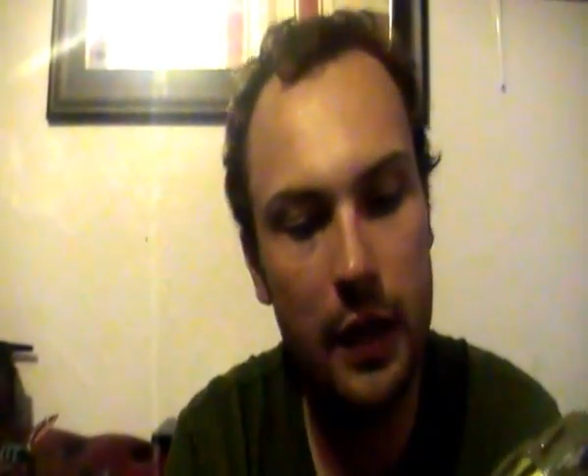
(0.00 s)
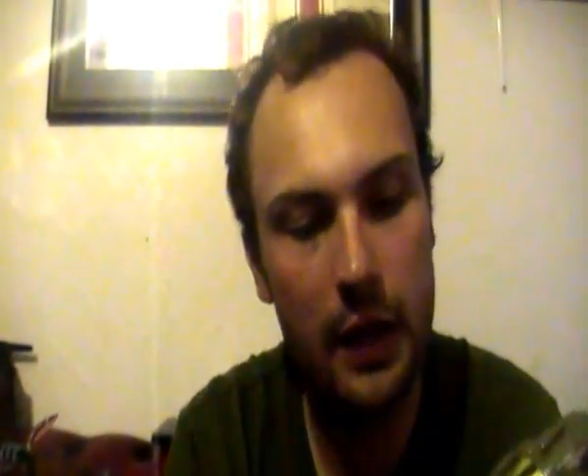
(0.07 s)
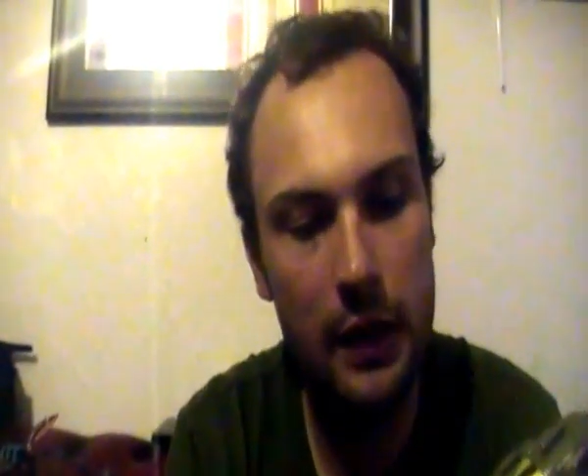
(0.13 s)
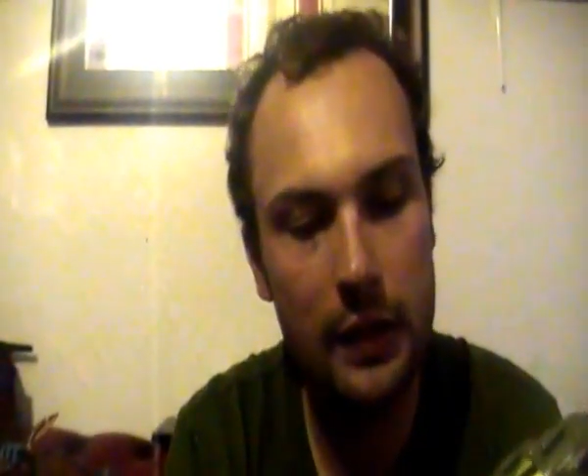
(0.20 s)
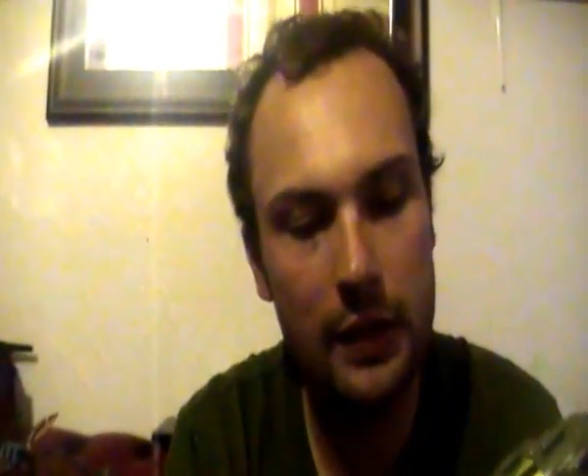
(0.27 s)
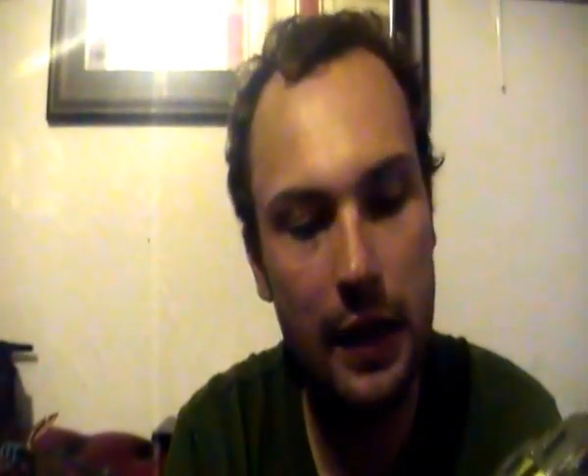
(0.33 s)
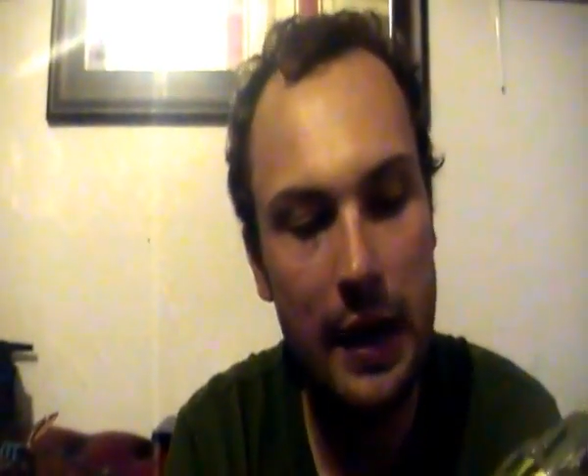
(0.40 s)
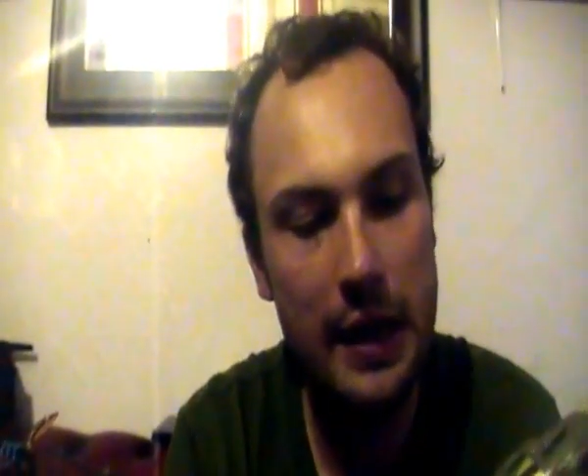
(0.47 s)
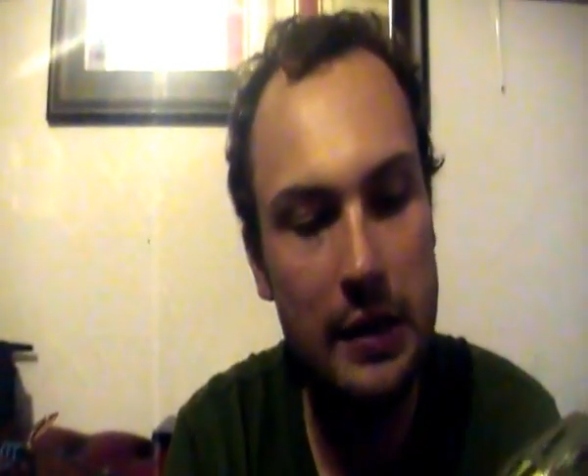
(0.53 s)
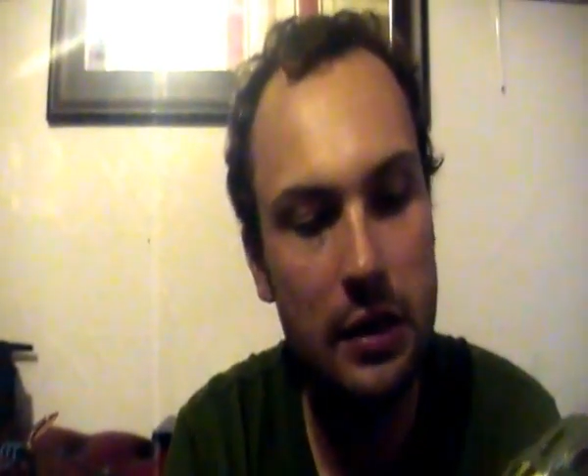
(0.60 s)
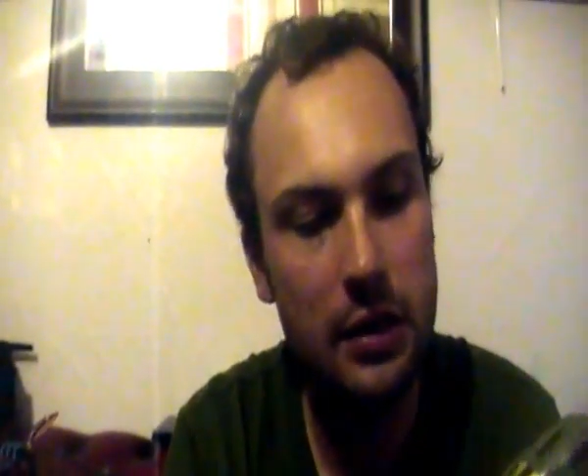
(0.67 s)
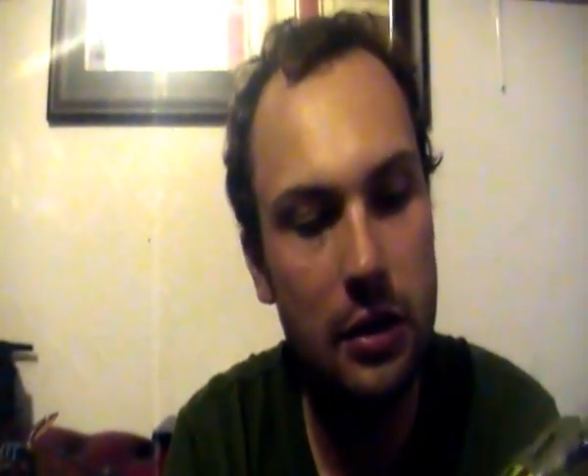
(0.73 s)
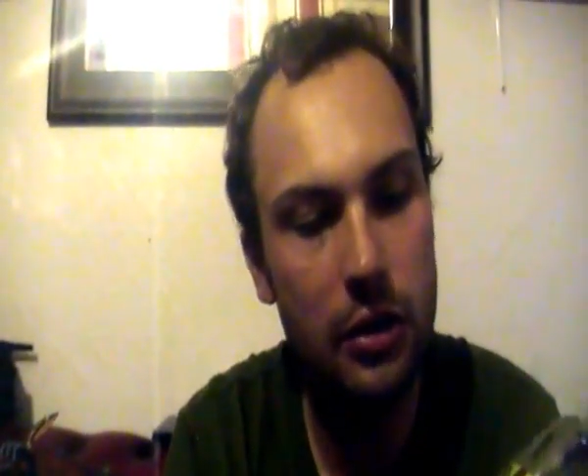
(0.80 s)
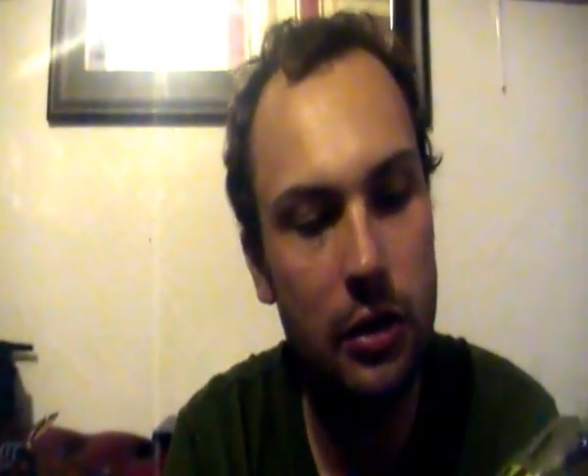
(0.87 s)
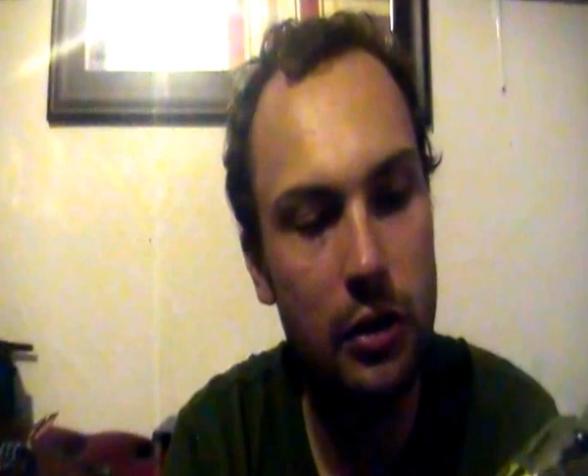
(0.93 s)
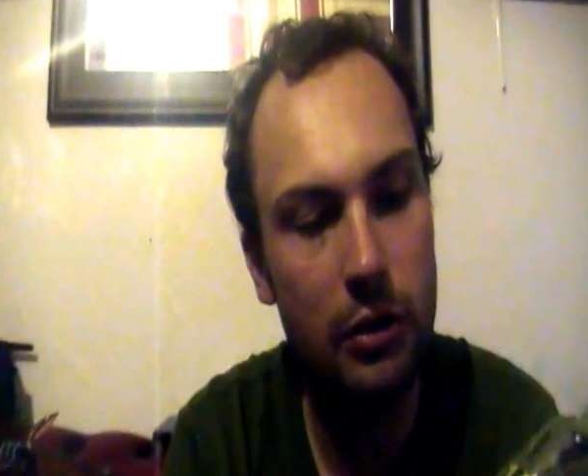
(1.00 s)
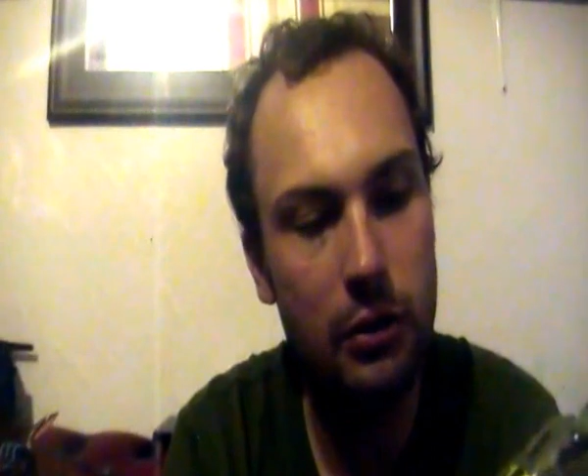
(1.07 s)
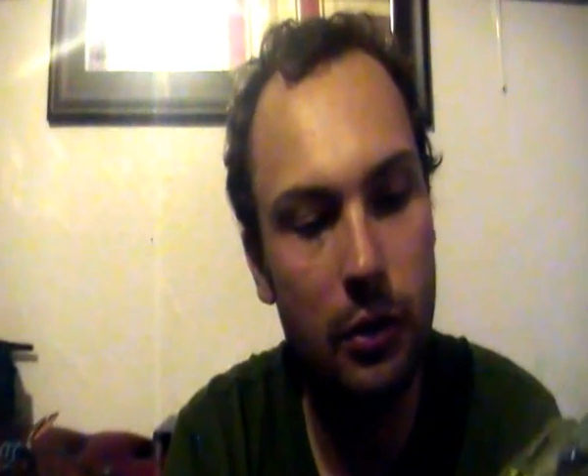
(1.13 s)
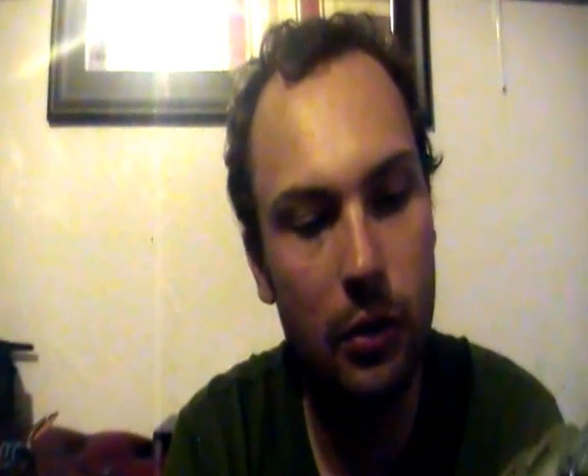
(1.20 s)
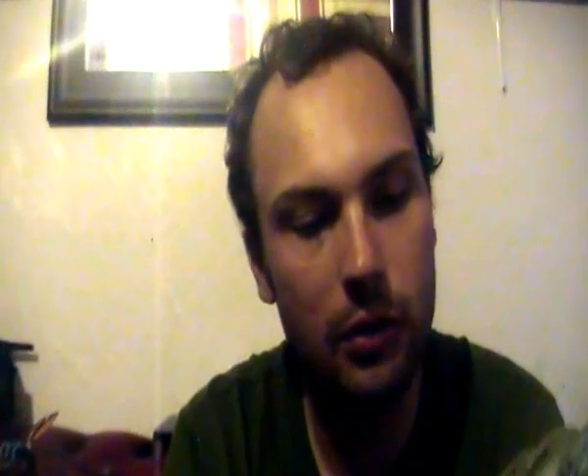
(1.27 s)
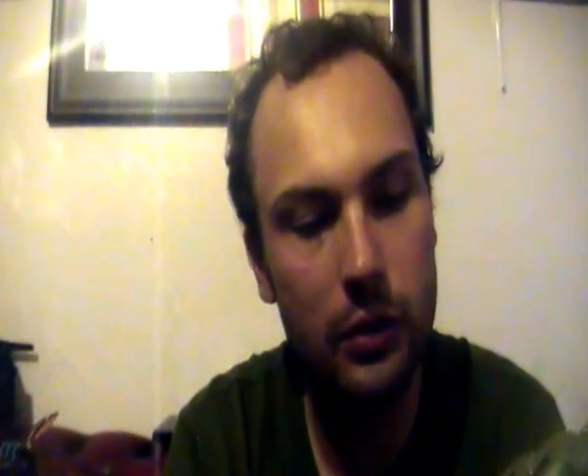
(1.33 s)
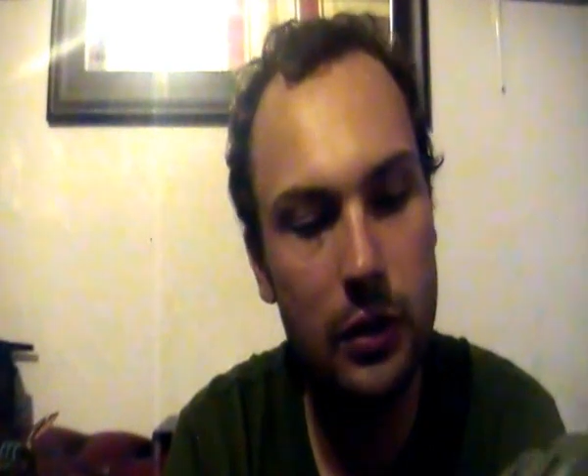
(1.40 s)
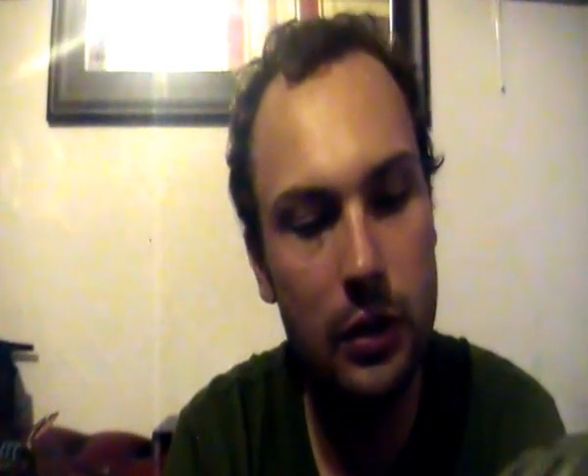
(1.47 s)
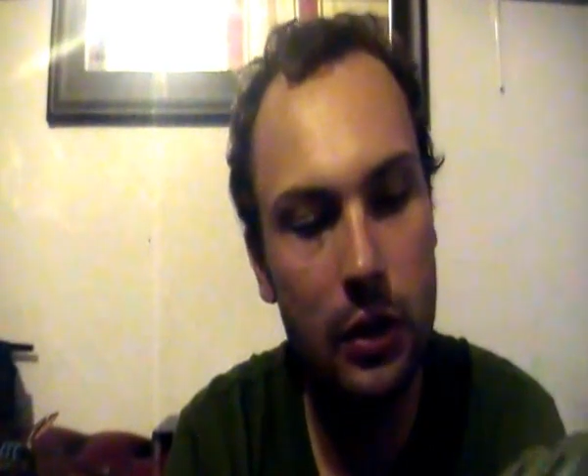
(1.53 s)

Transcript: It is a 2-year-old